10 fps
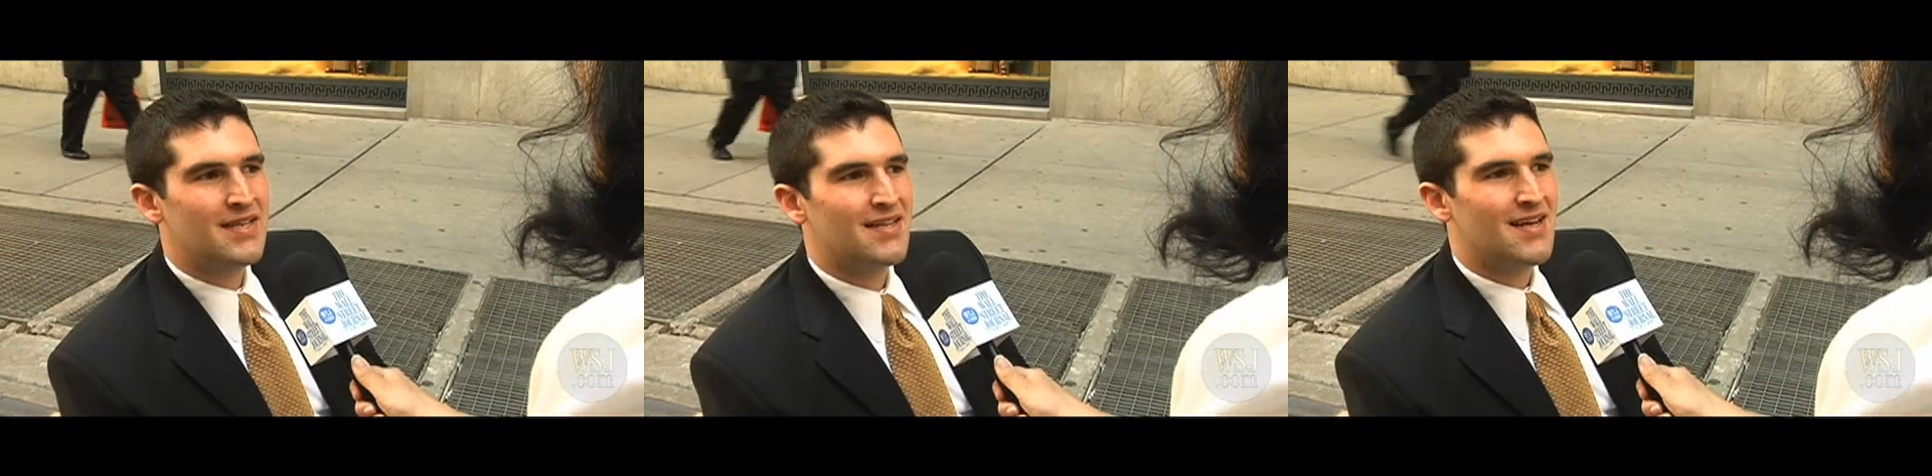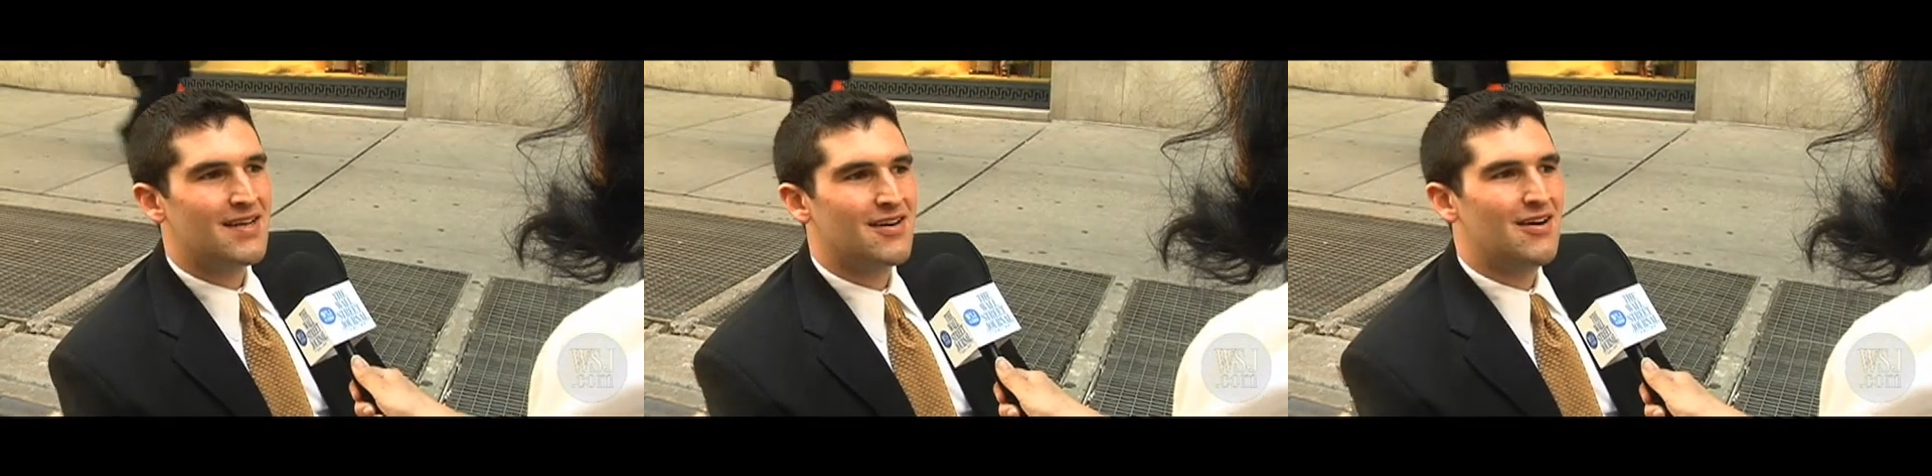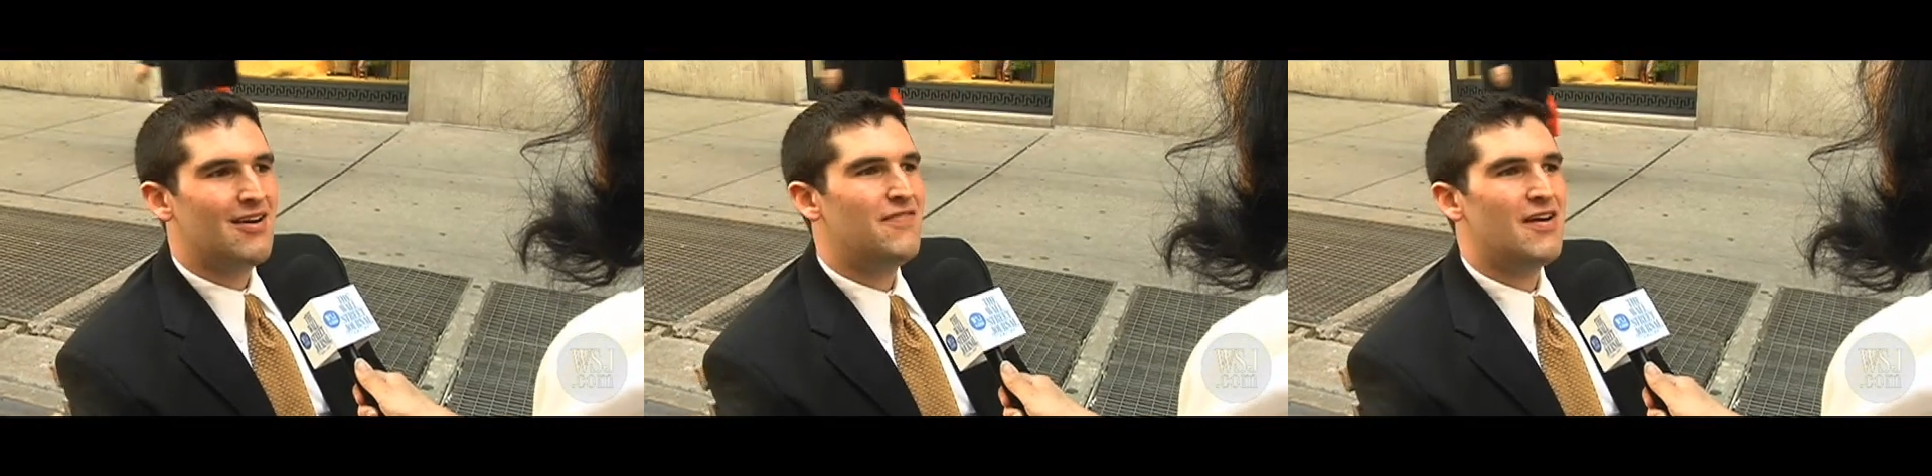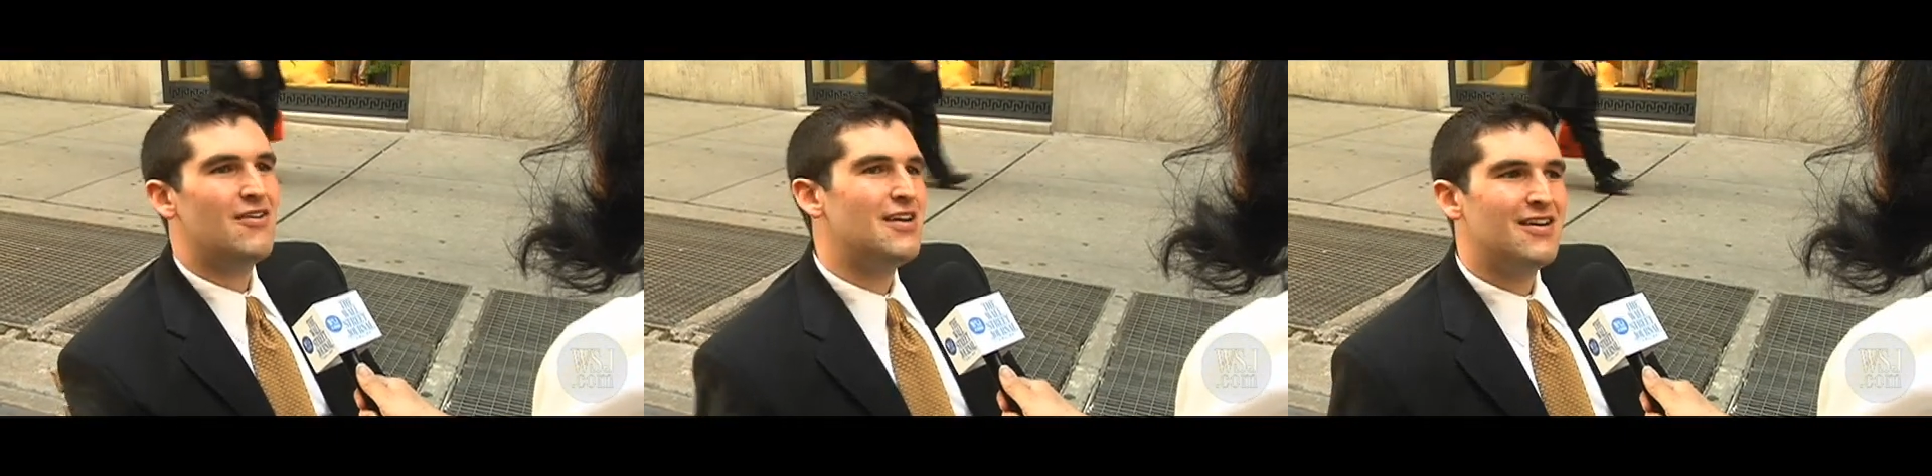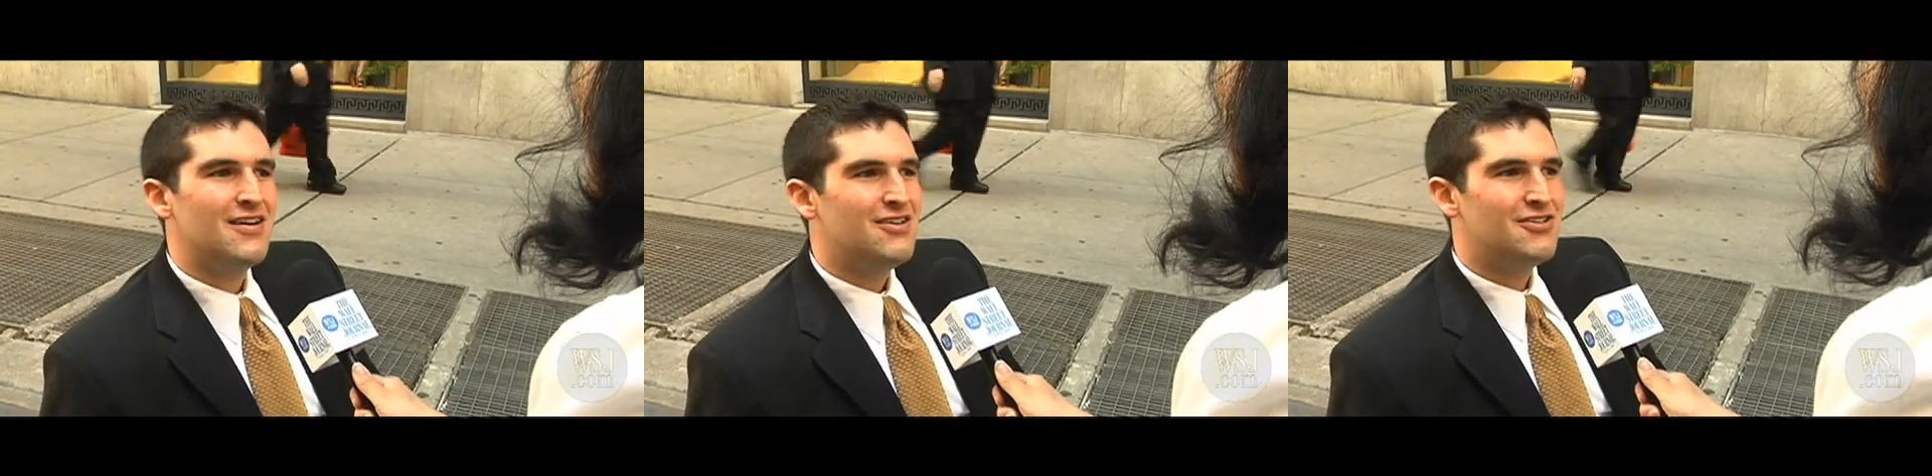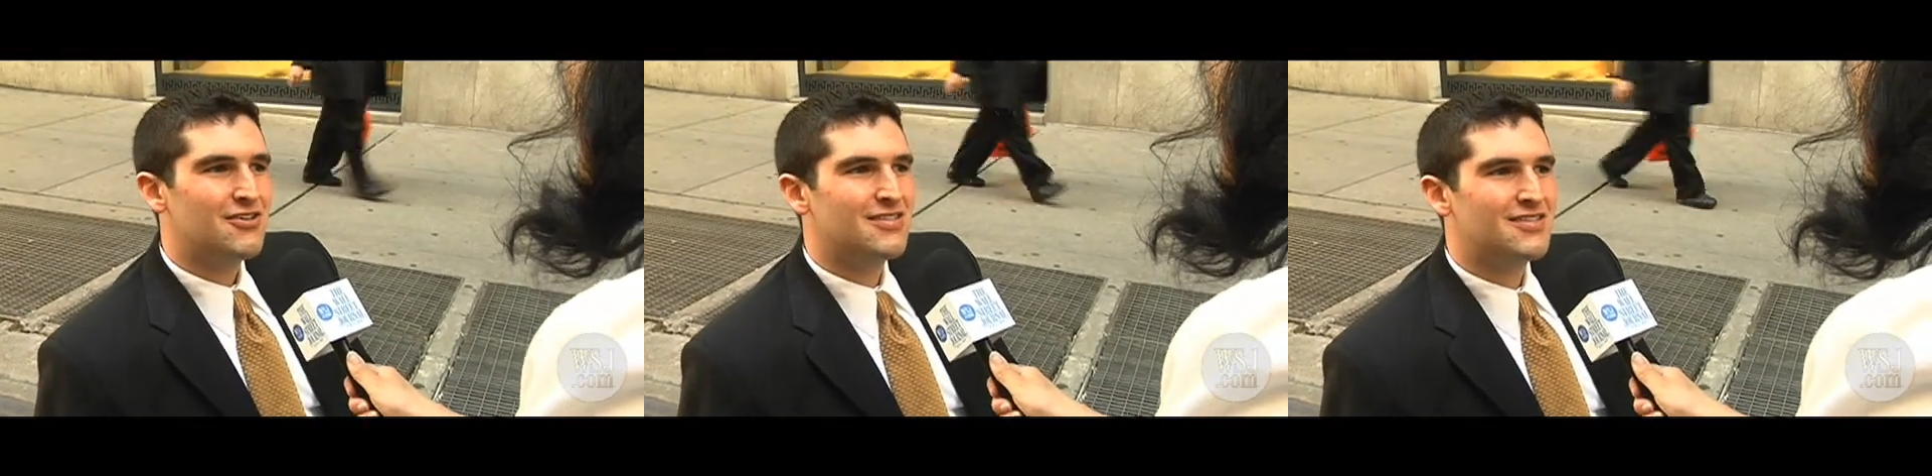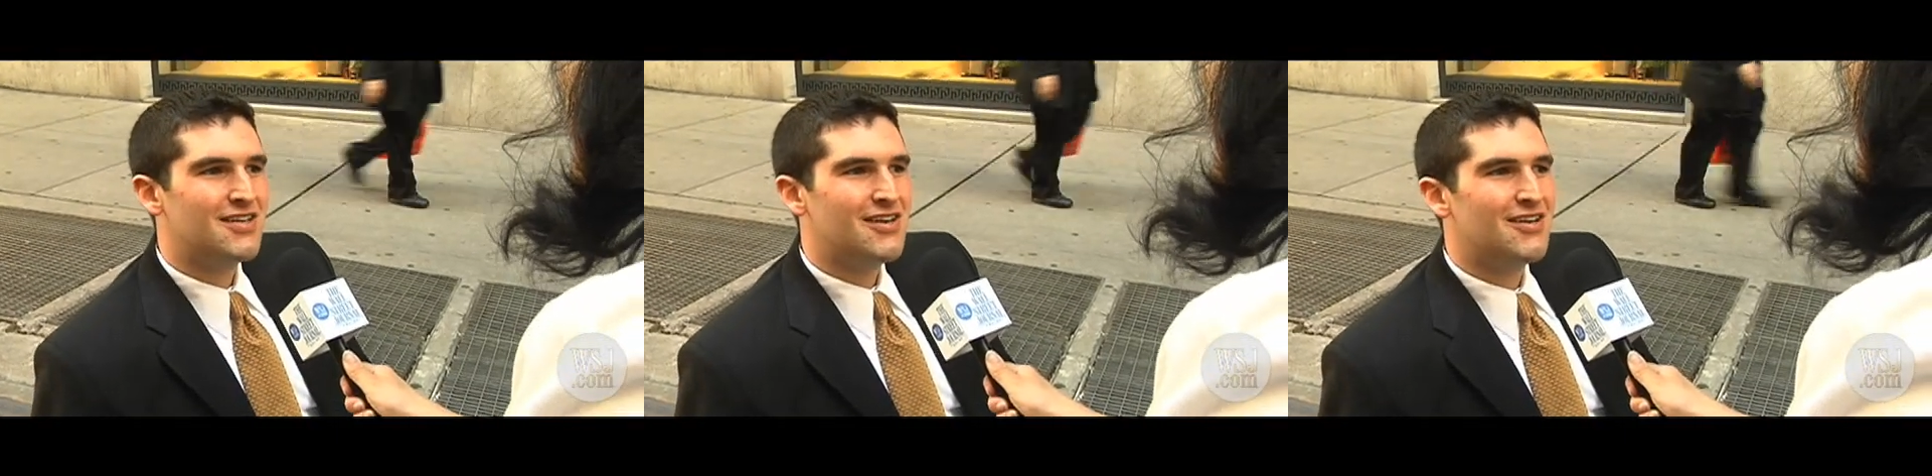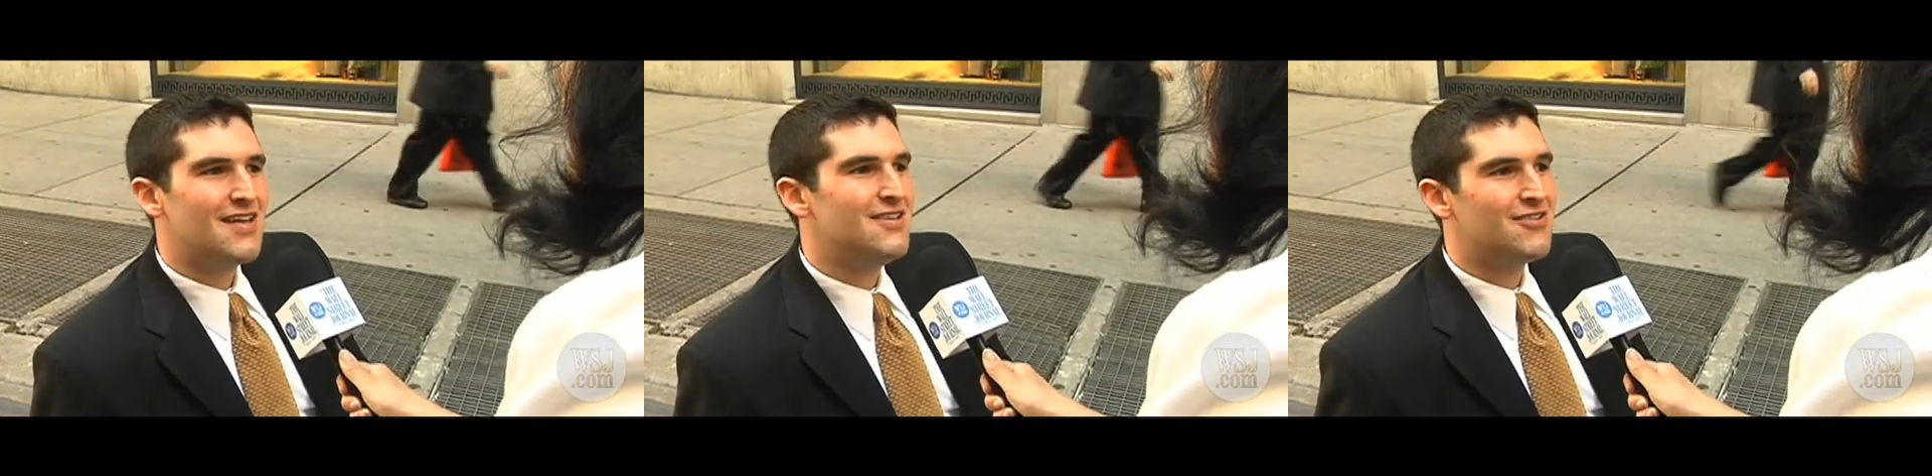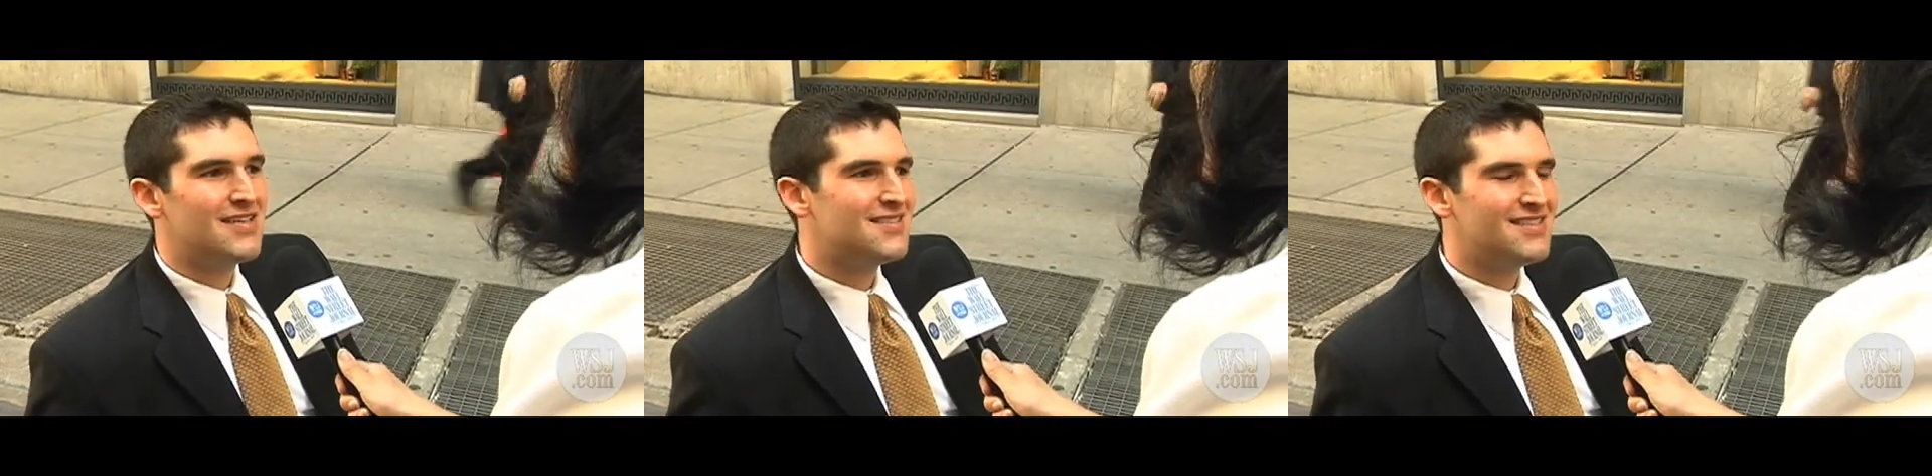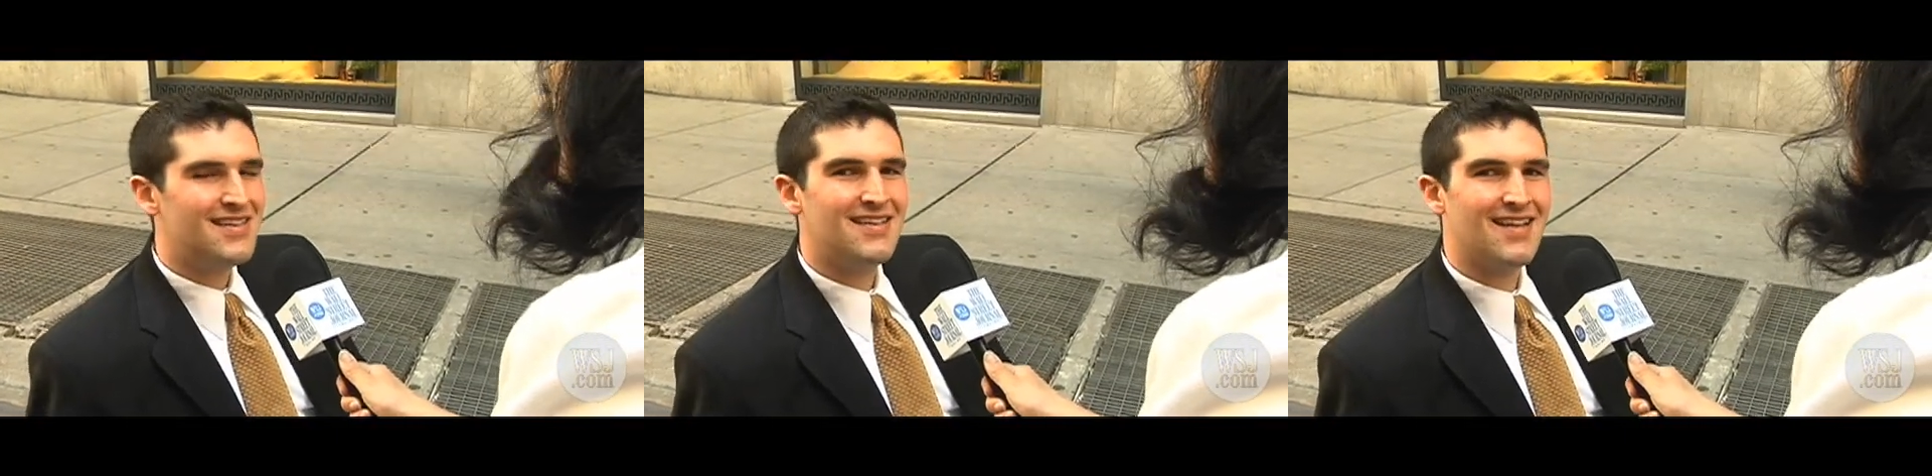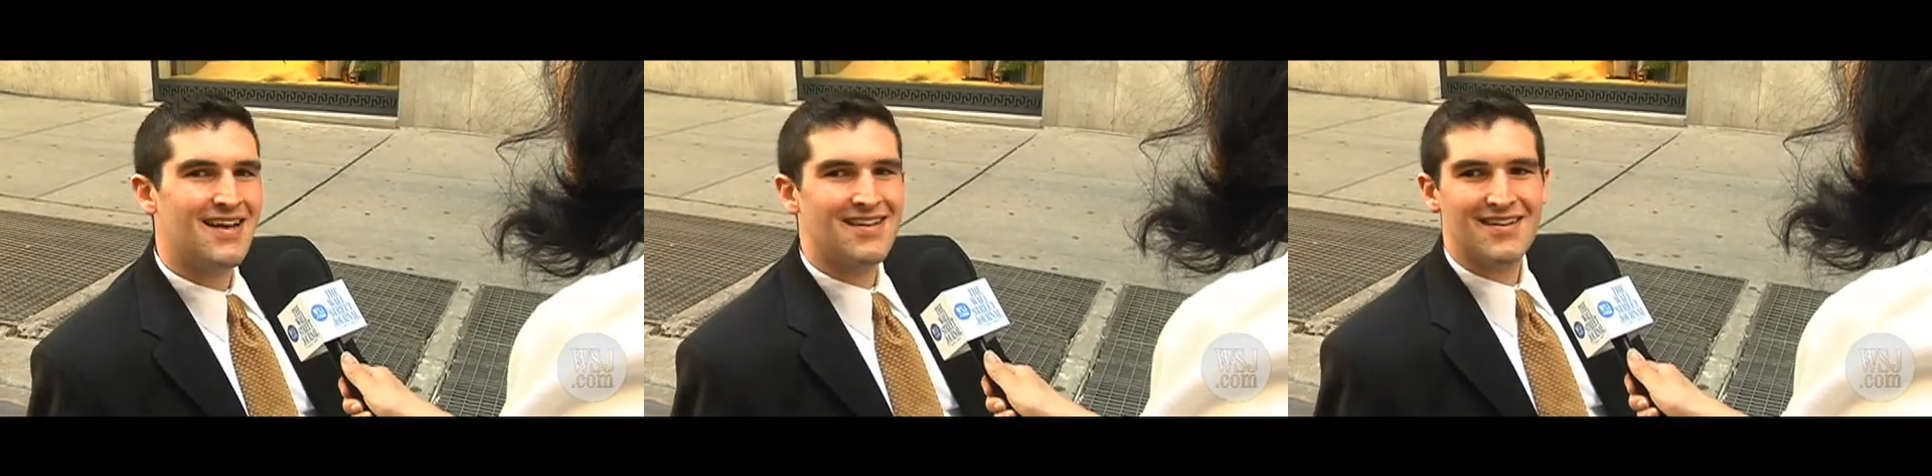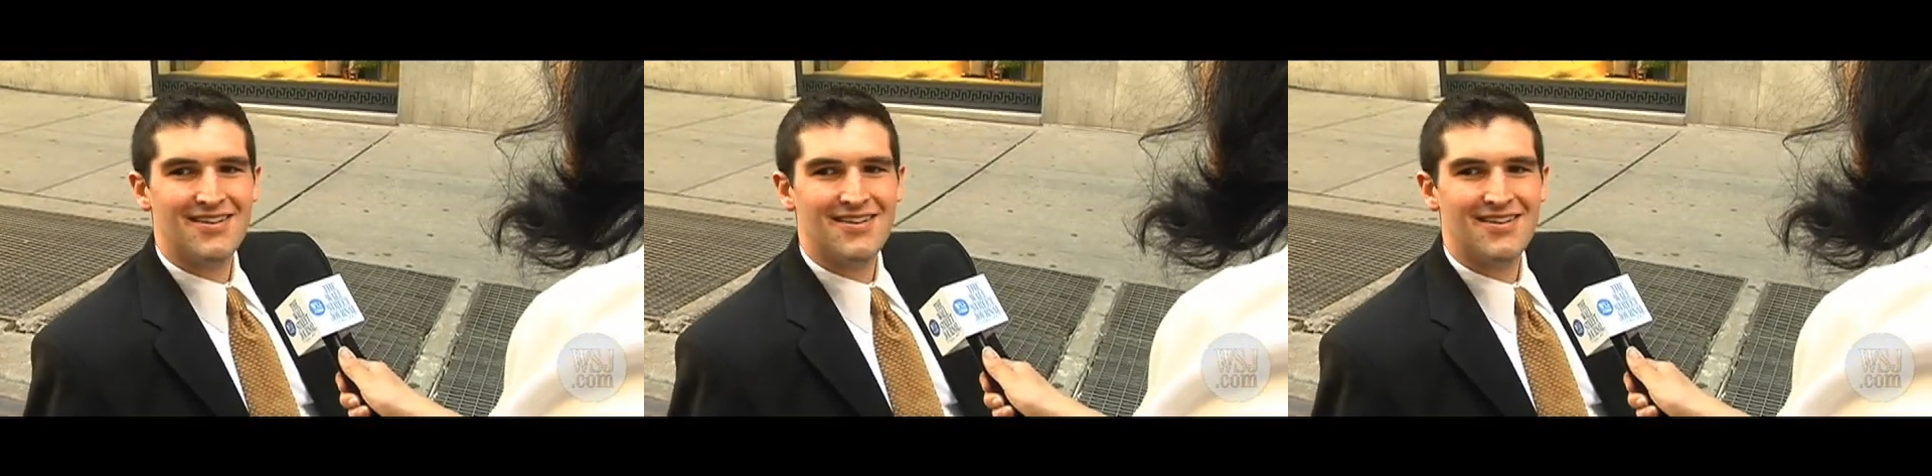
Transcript: in like a very short skirt, and you can see like